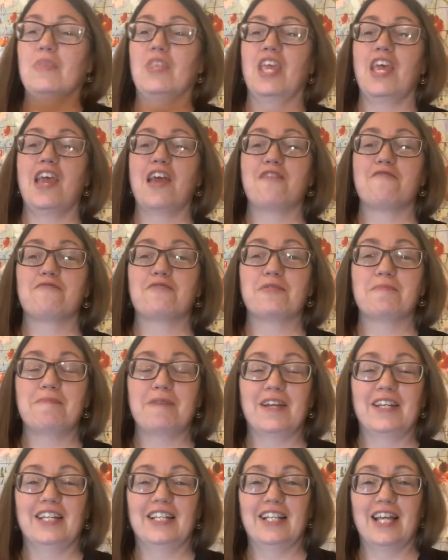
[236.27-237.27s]

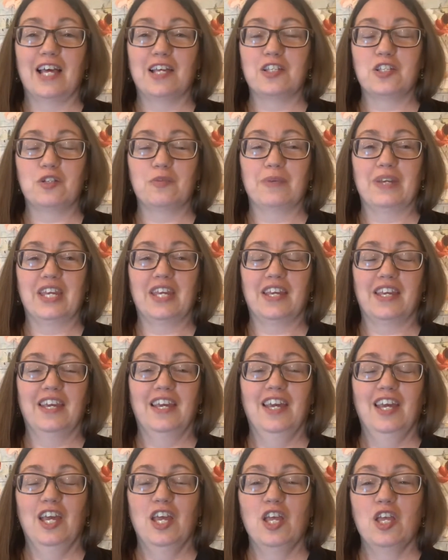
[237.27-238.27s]
everybody last week.
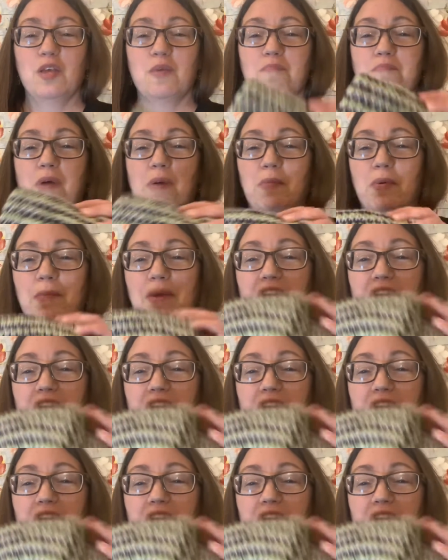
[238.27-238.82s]
Remember my